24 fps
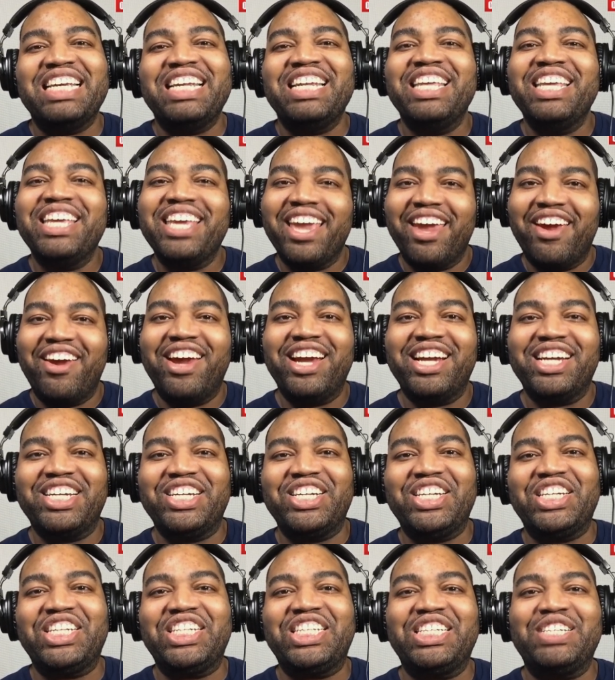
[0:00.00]
any
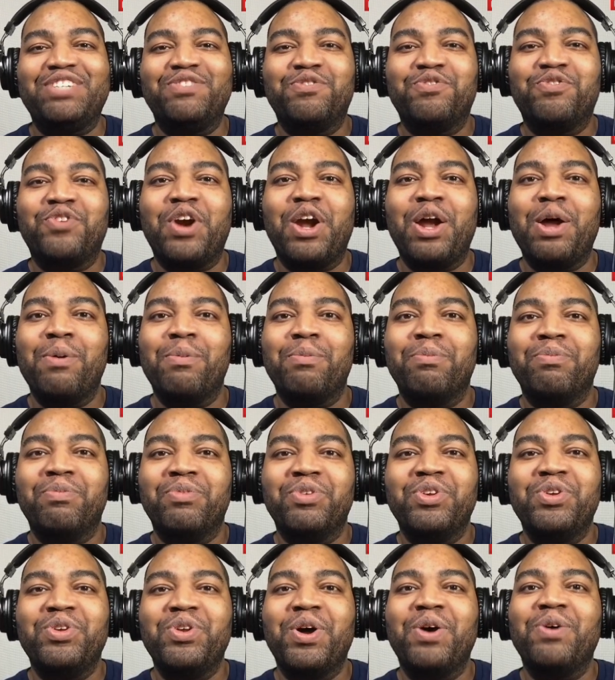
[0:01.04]
characters from,
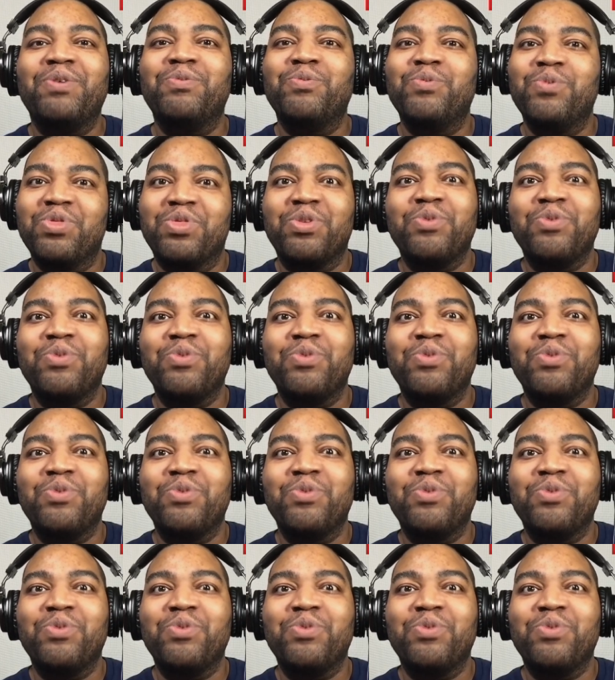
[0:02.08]
you know,